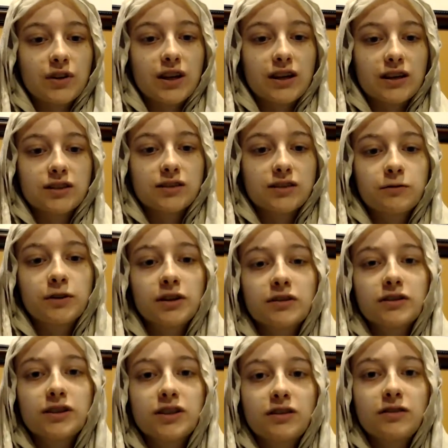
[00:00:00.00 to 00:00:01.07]
yes, for
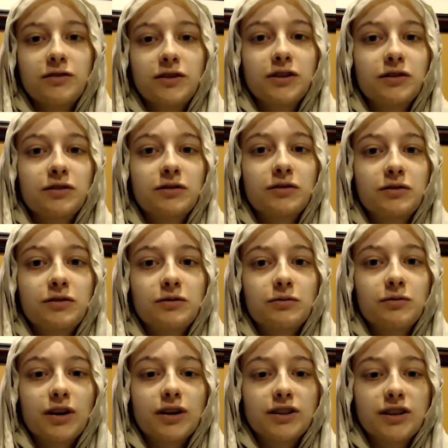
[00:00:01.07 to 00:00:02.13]
those of you
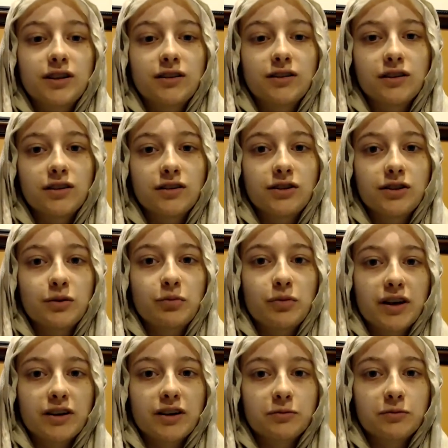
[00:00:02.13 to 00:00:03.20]
watching on YouTube,
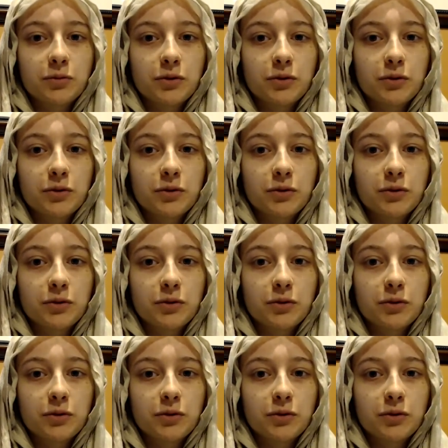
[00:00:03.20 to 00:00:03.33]
I have